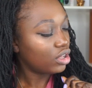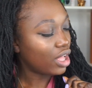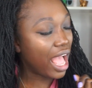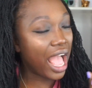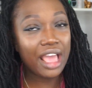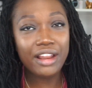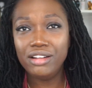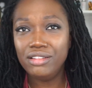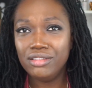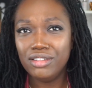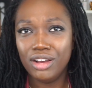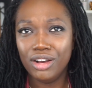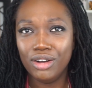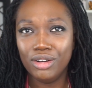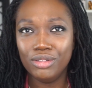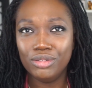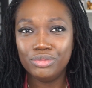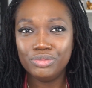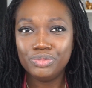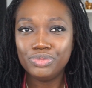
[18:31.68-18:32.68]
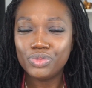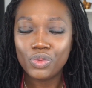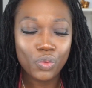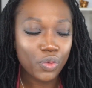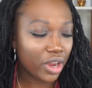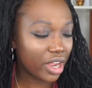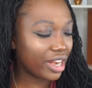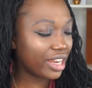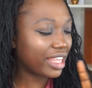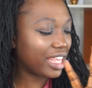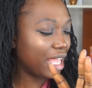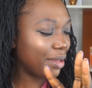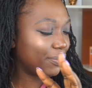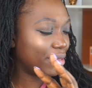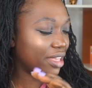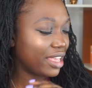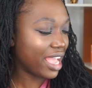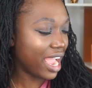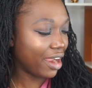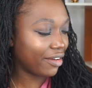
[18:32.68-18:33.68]
I don't know. We're going to keep
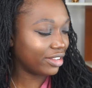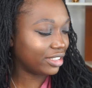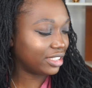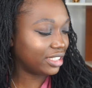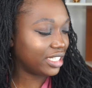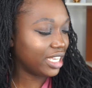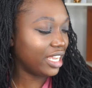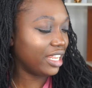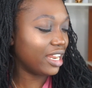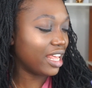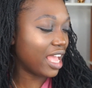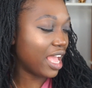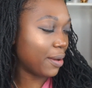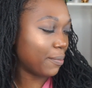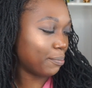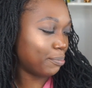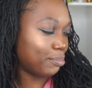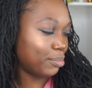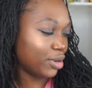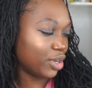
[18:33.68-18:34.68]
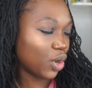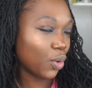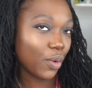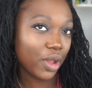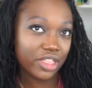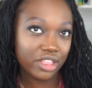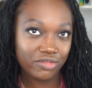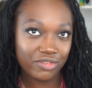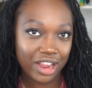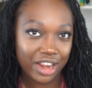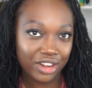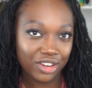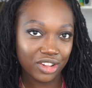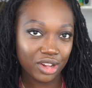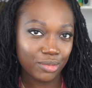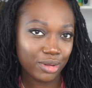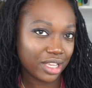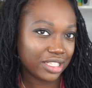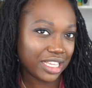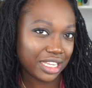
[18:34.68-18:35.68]
the carrot seed and put away the
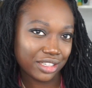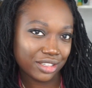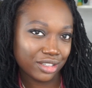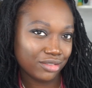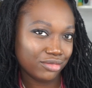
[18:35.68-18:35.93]
retinol because I